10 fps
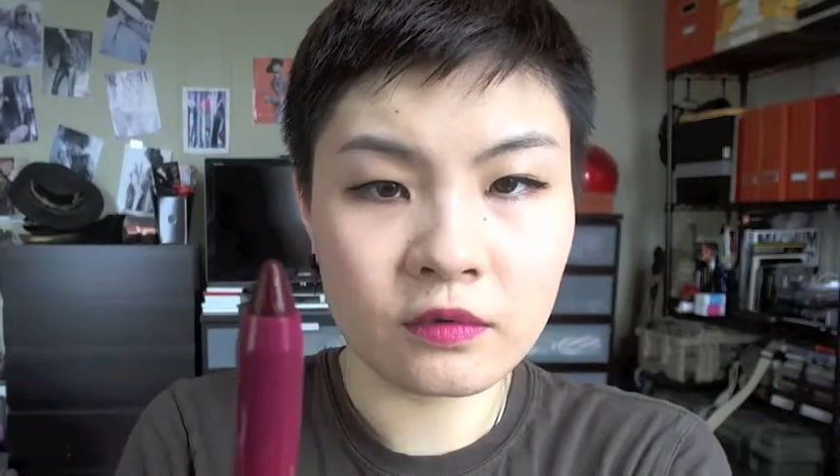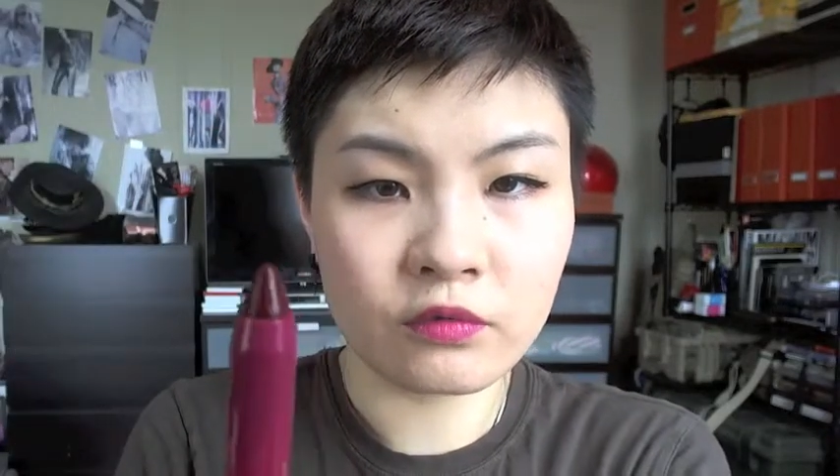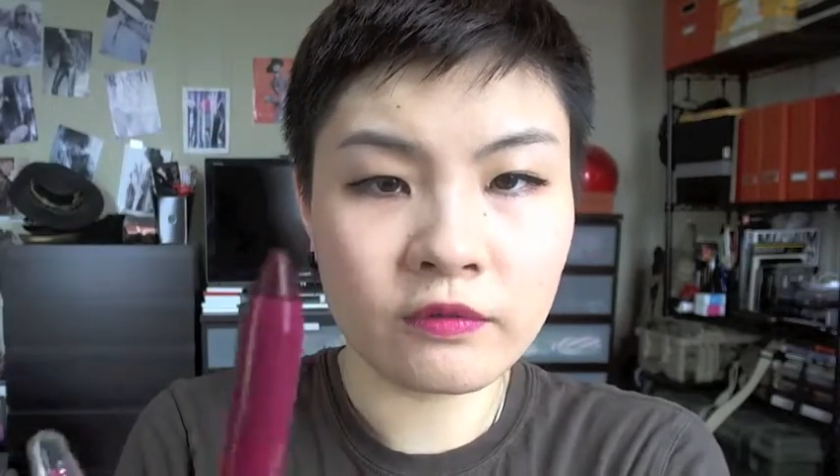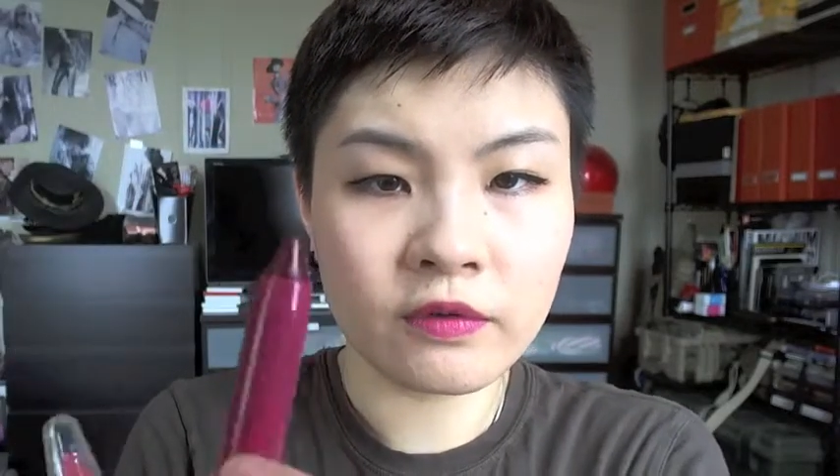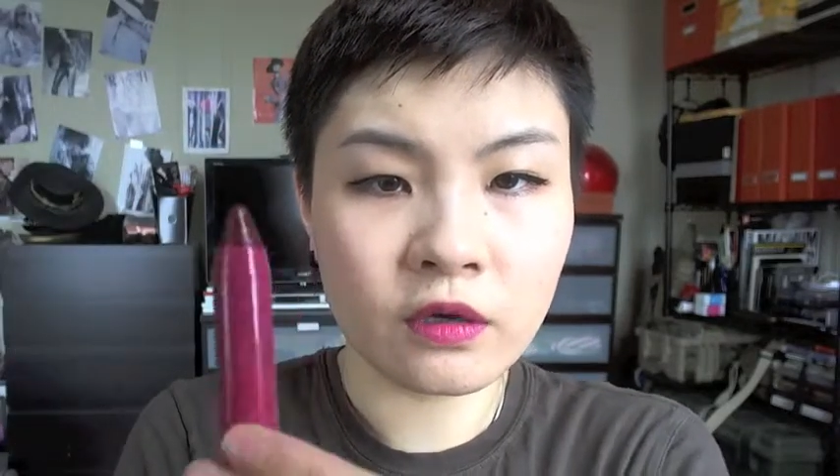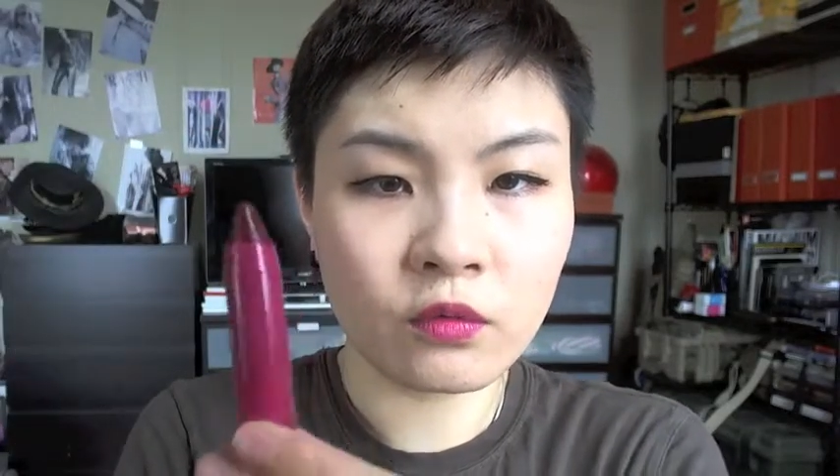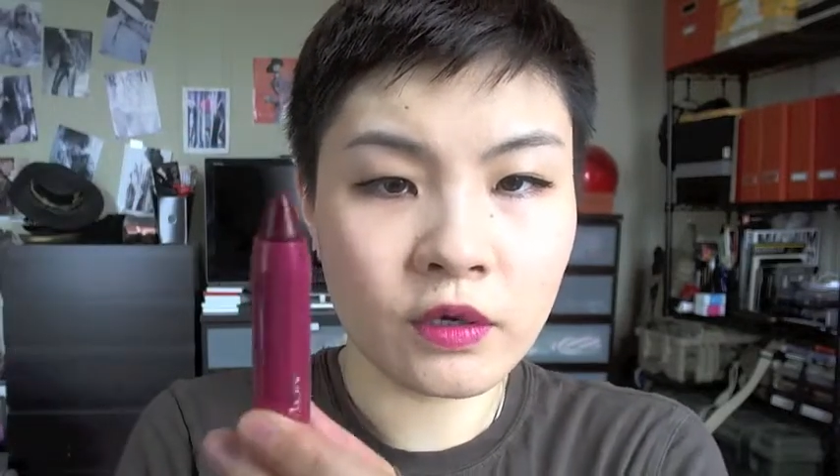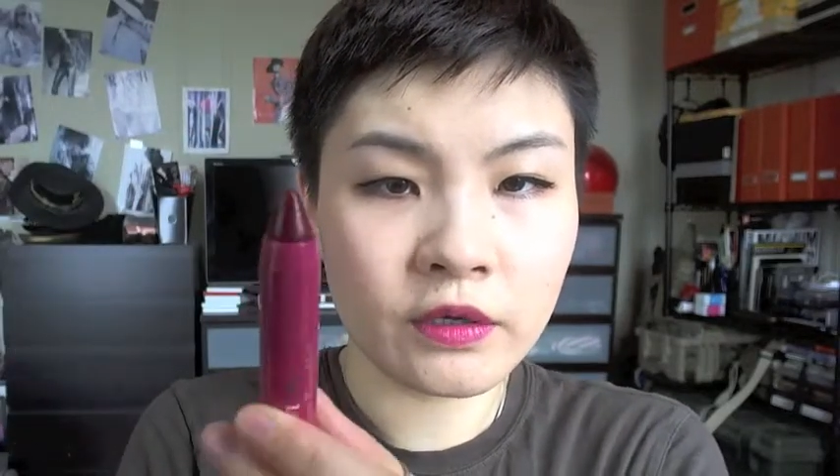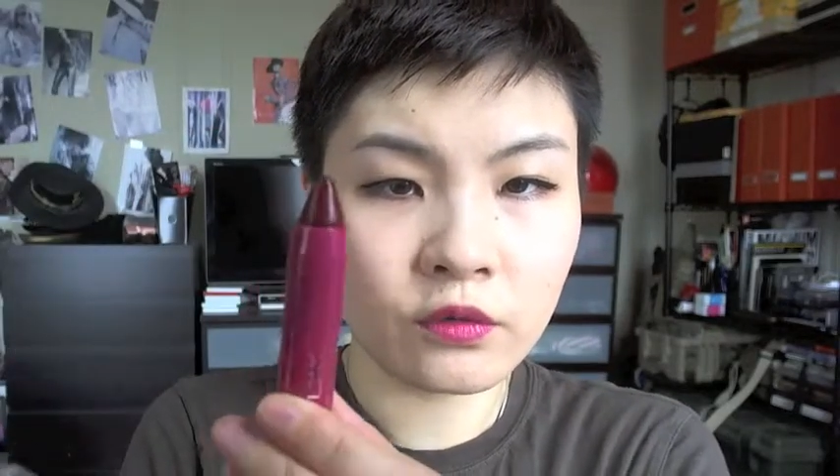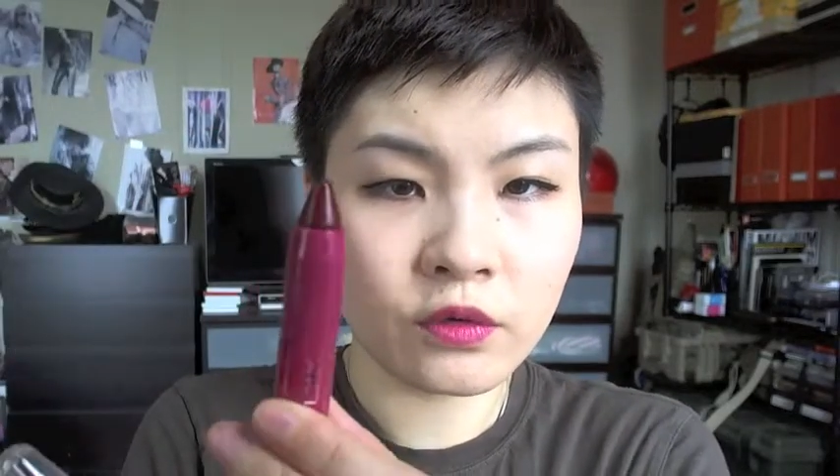Revlon
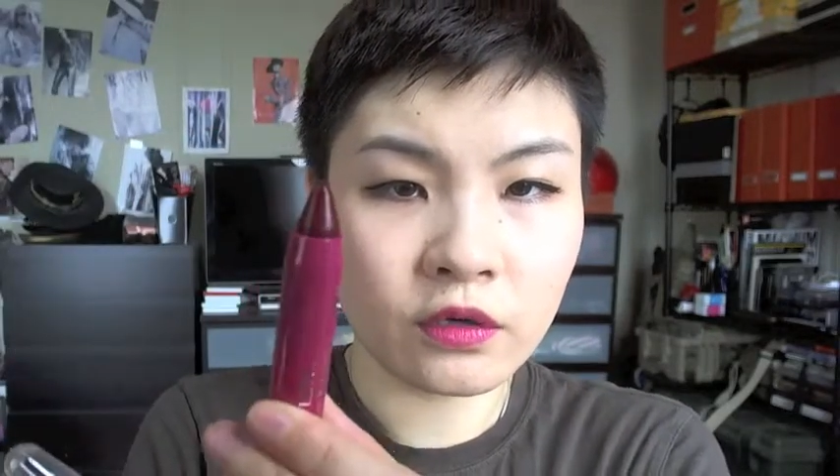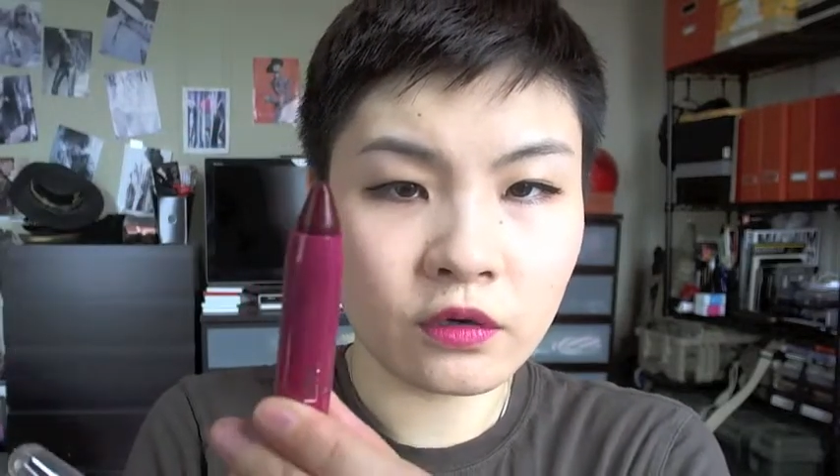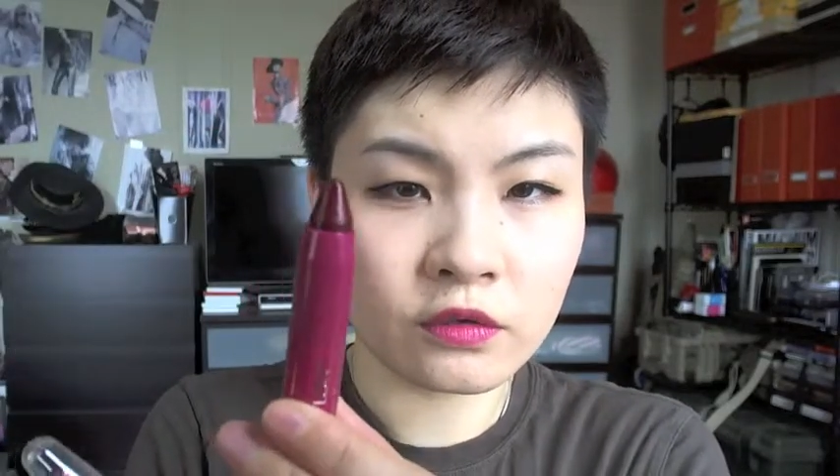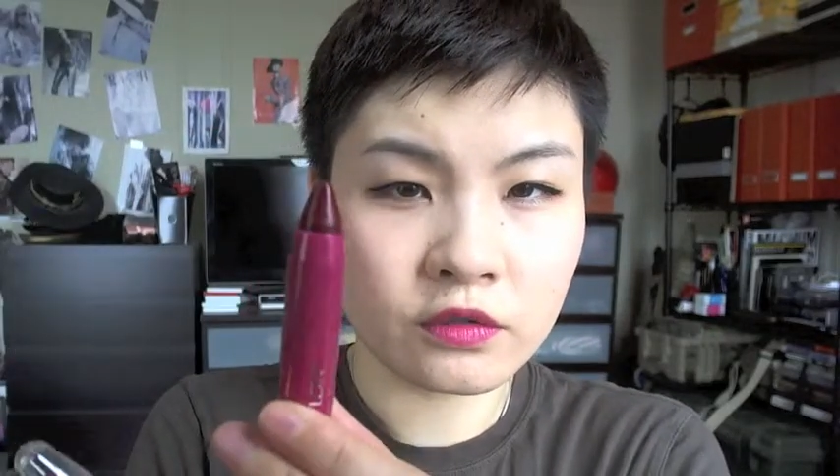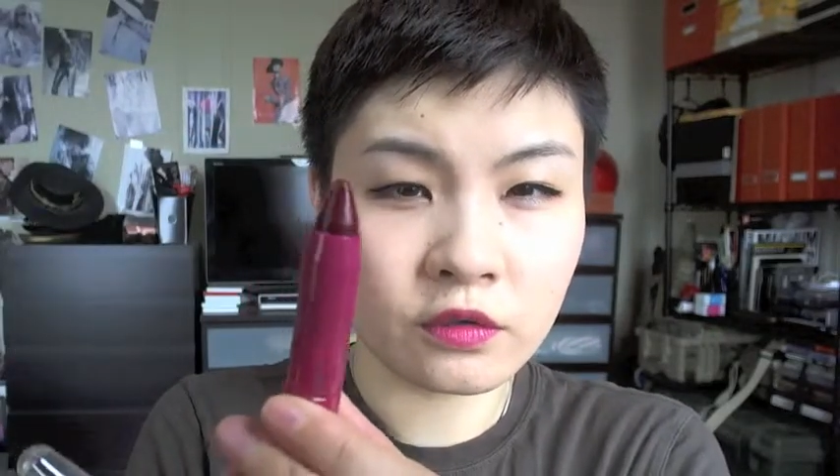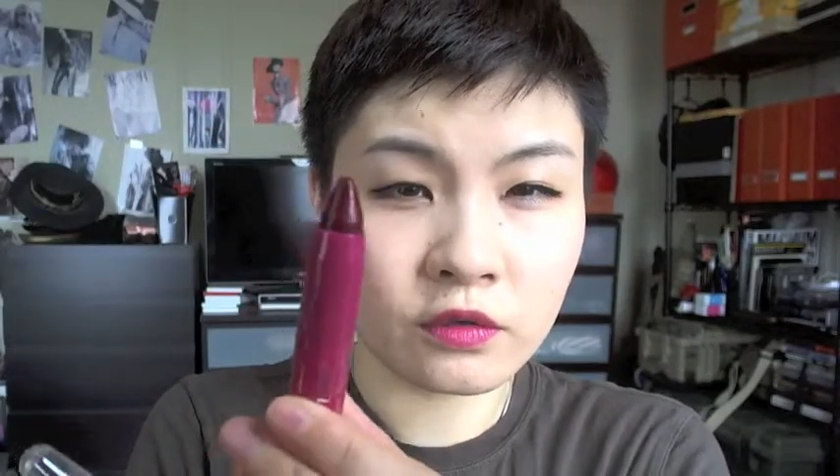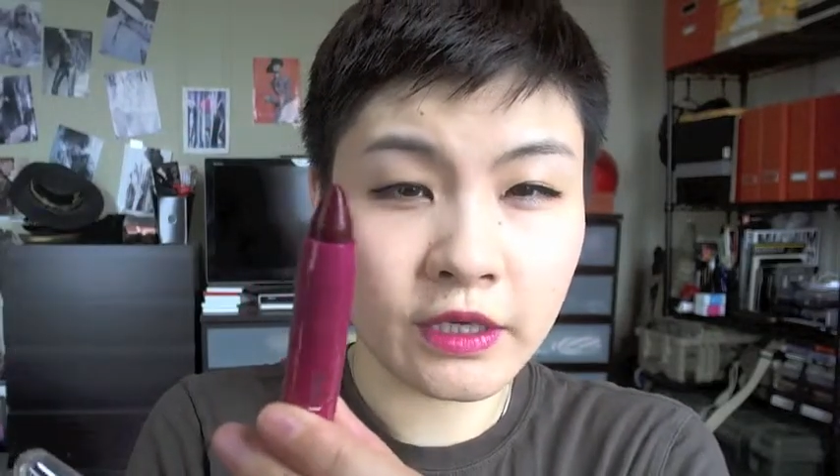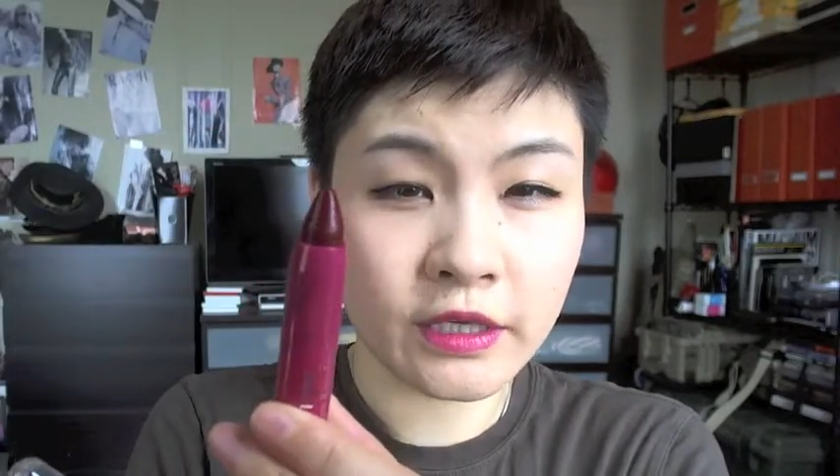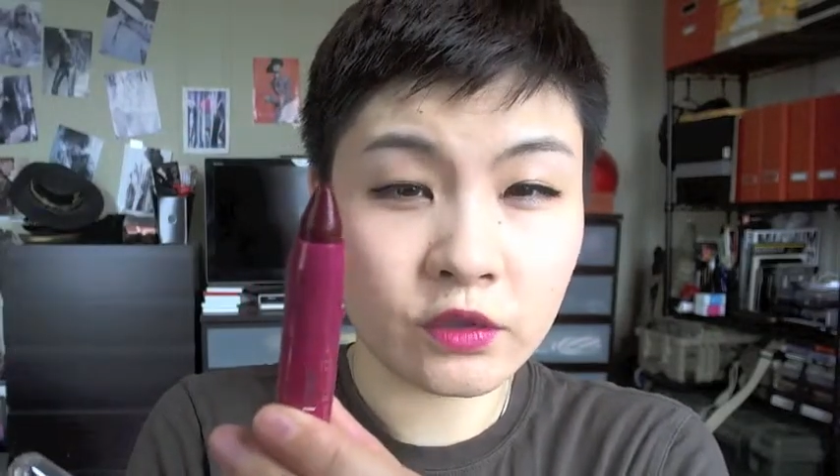one you can also like